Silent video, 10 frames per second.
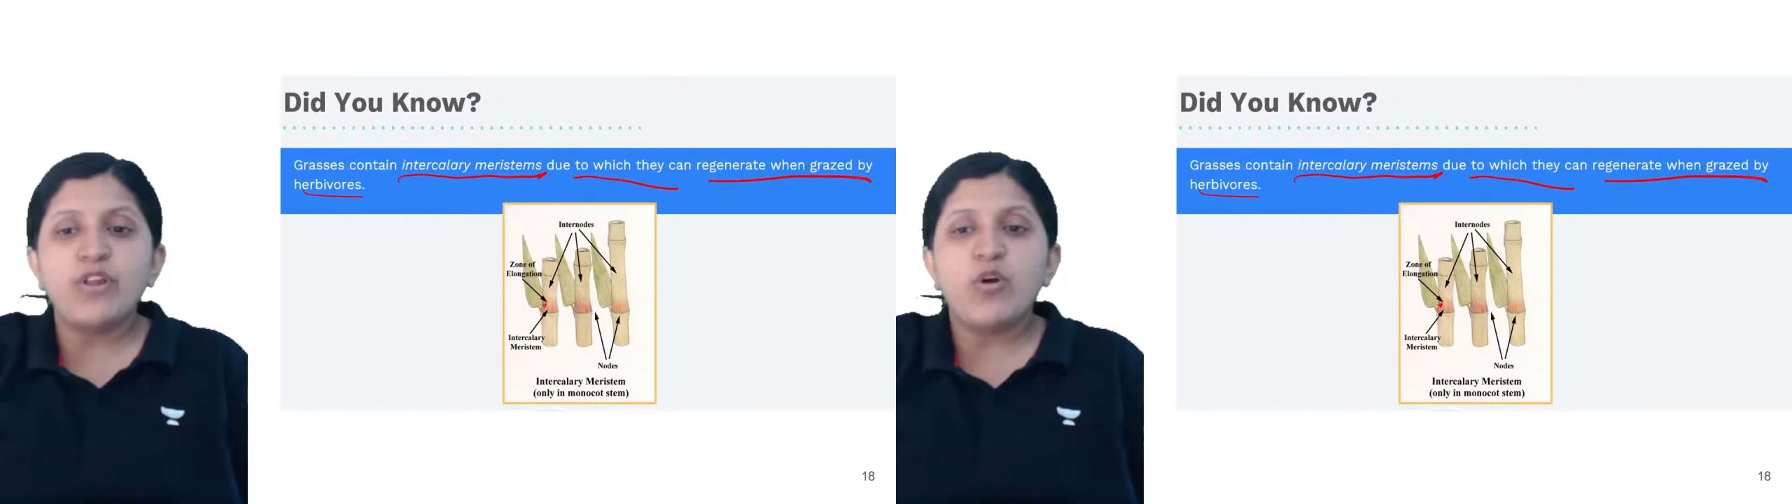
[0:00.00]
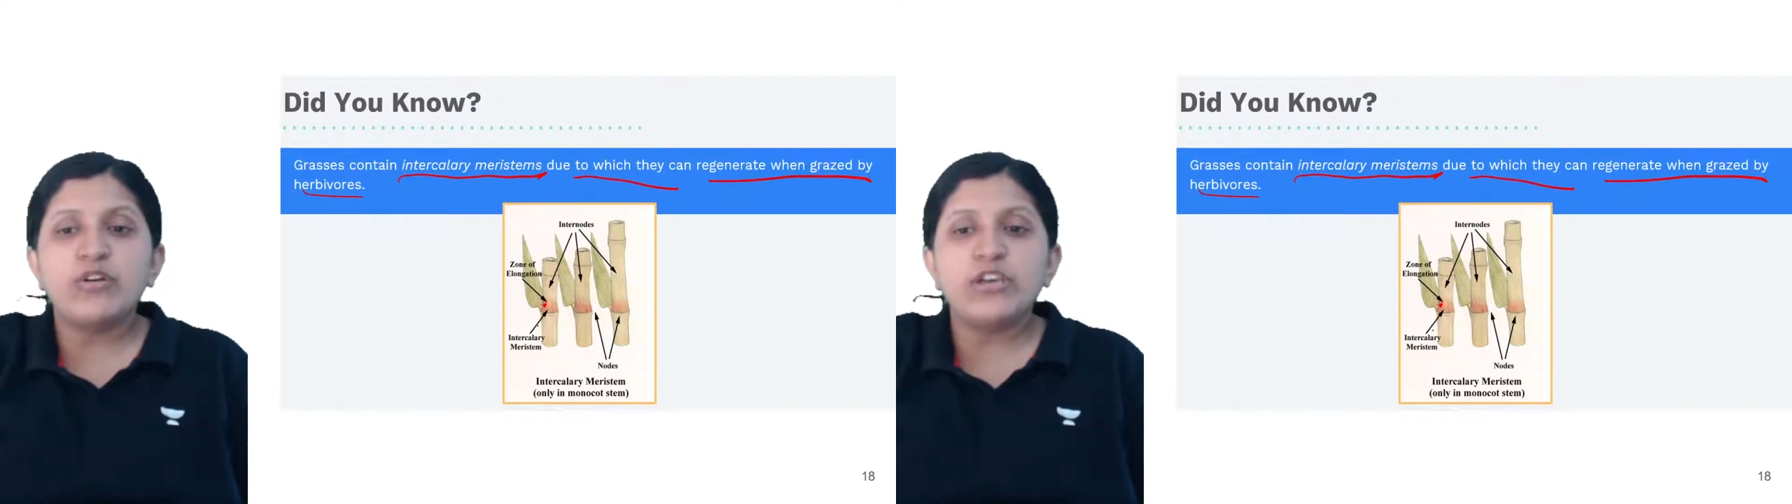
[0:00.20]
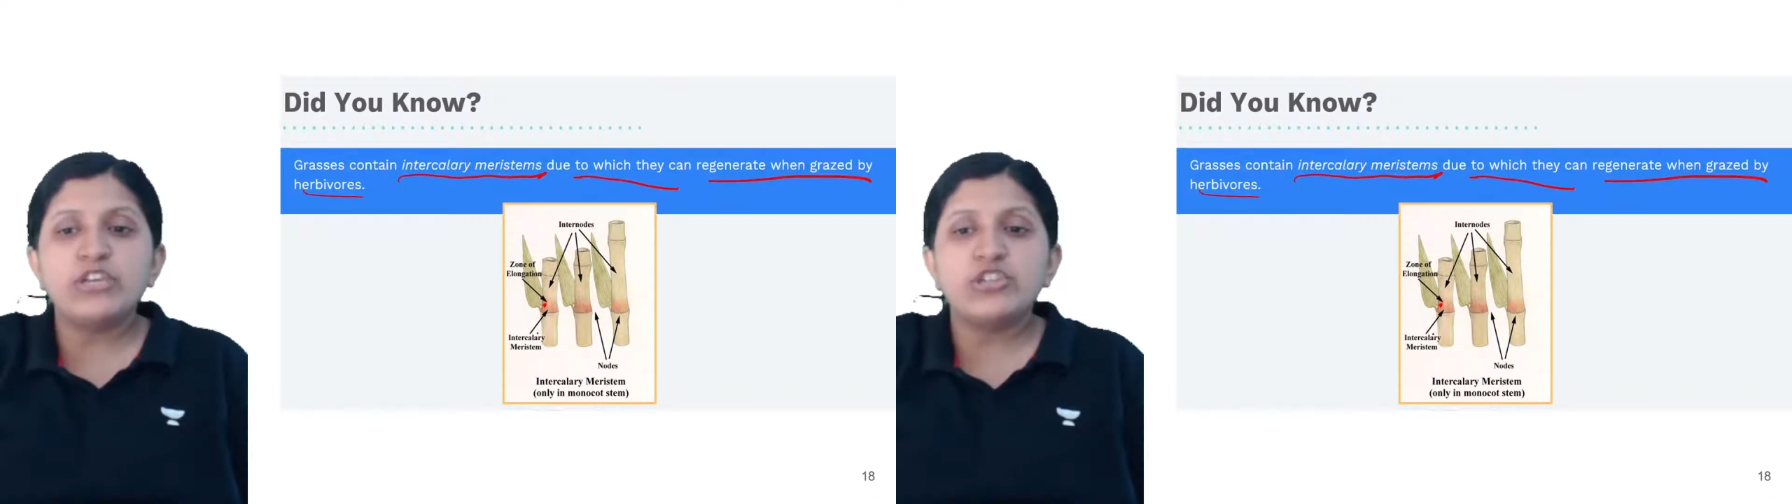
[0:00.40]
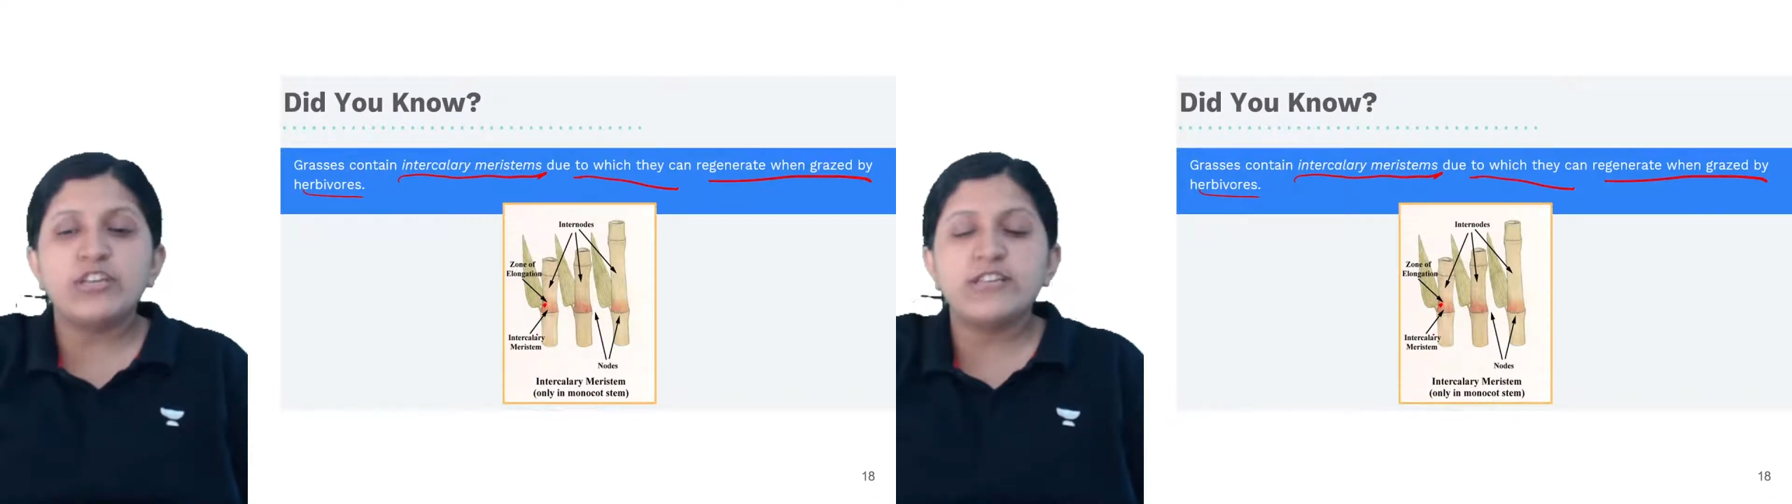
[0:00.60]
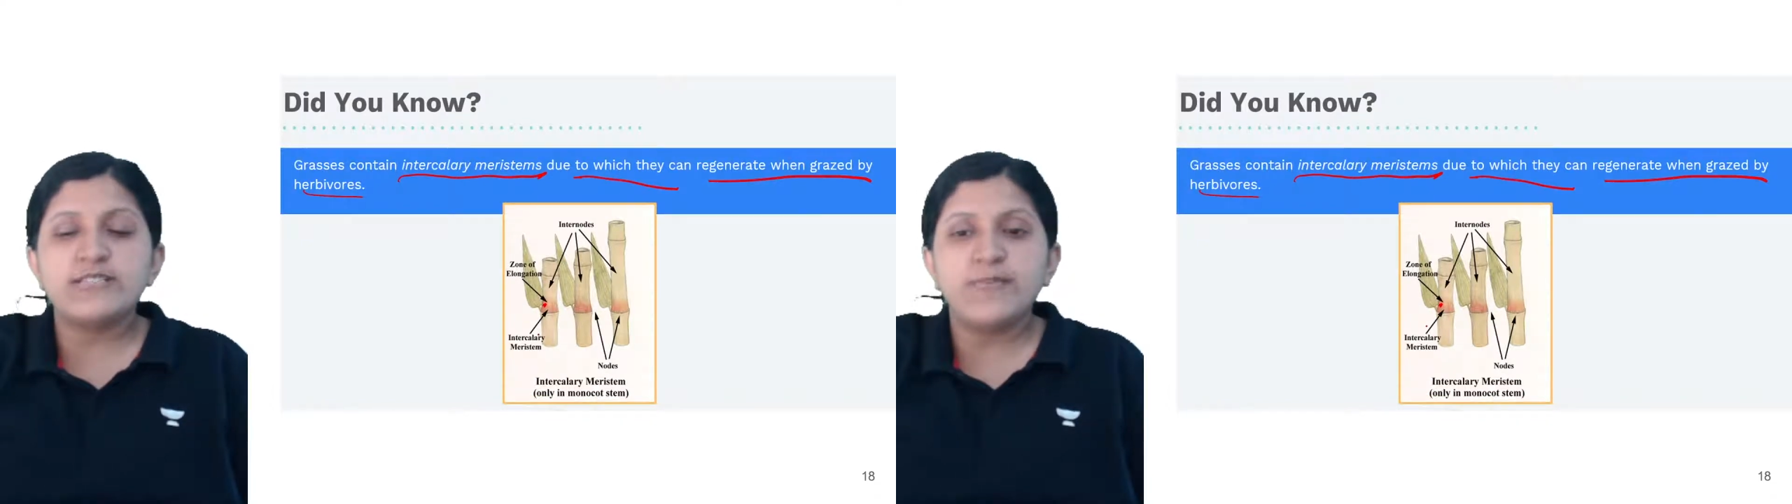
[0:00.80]

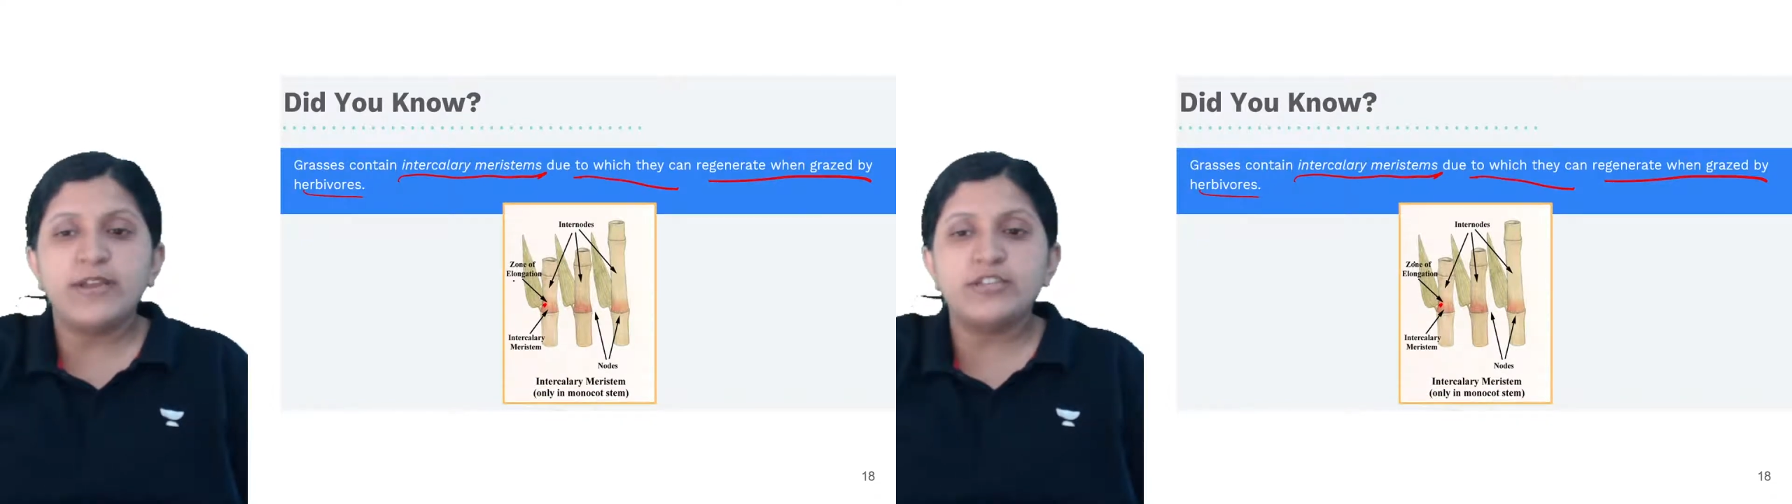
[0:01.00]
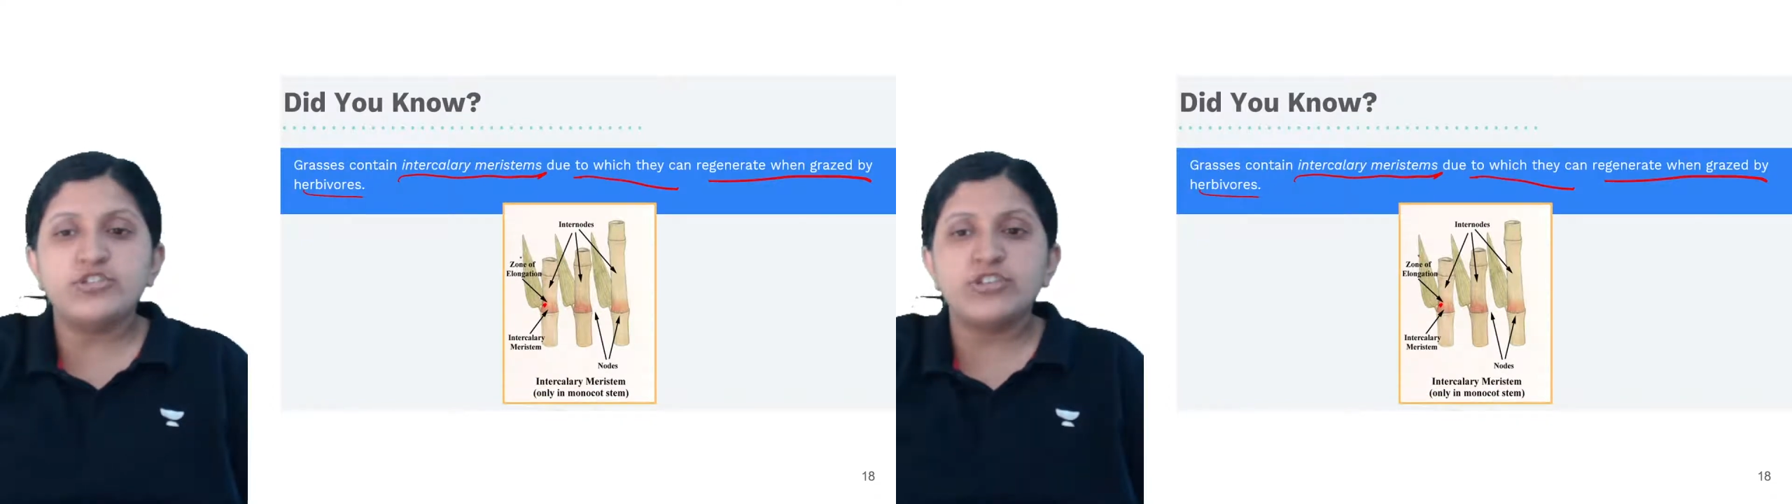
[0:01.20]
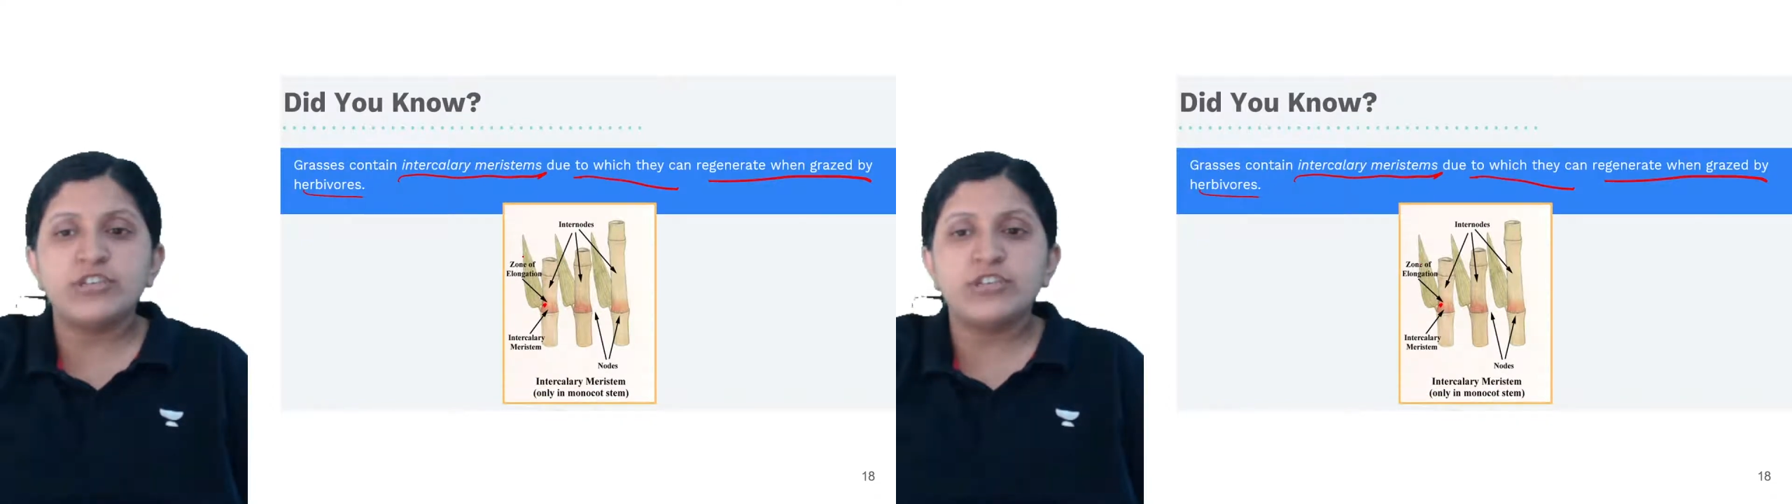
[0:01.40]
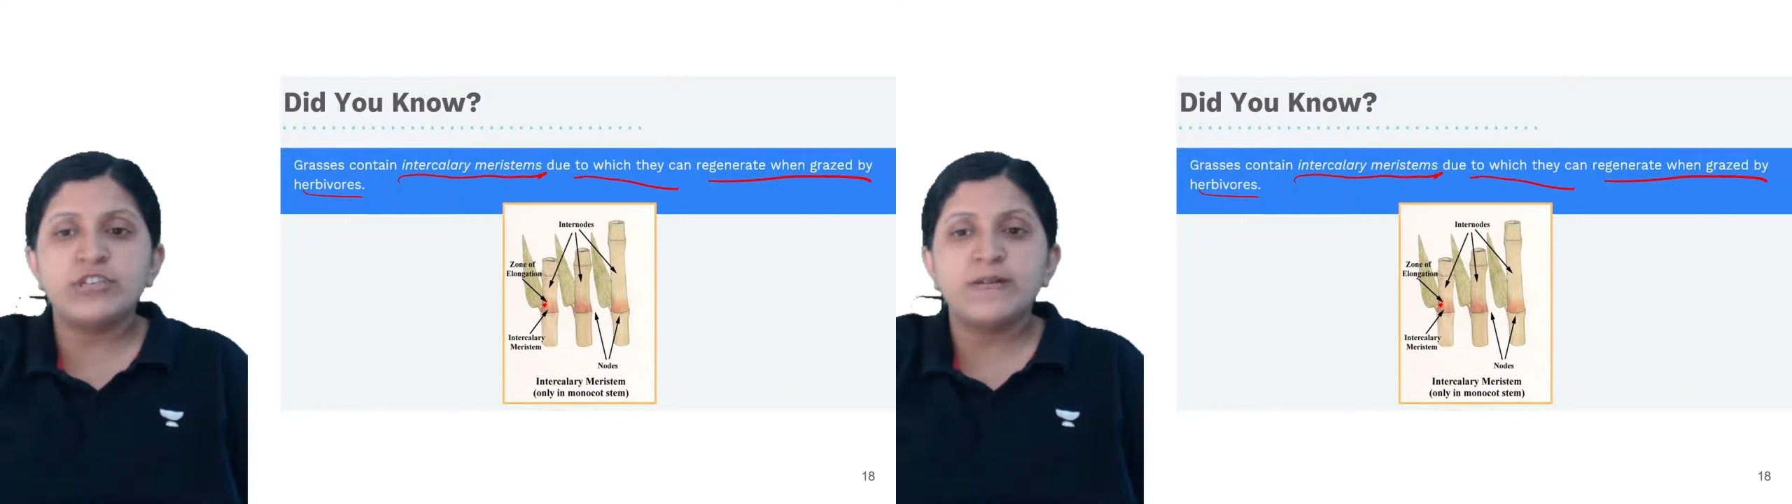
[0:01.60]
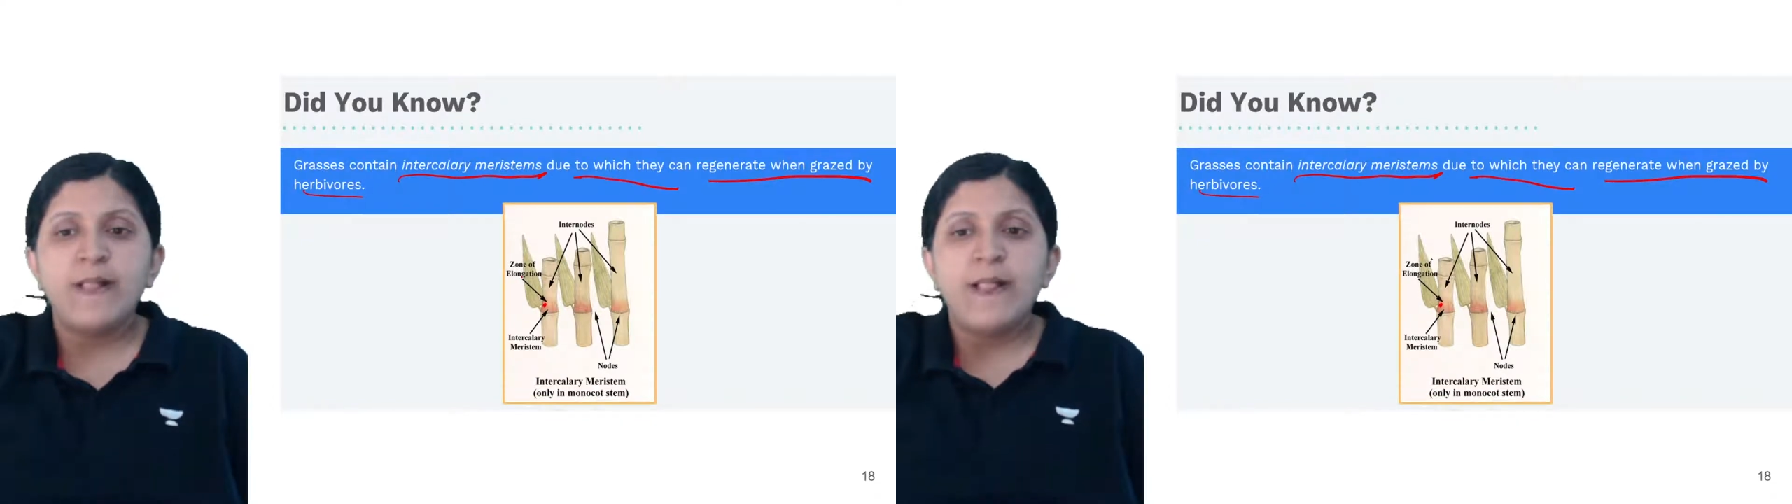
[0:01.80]
elongation is mentioned,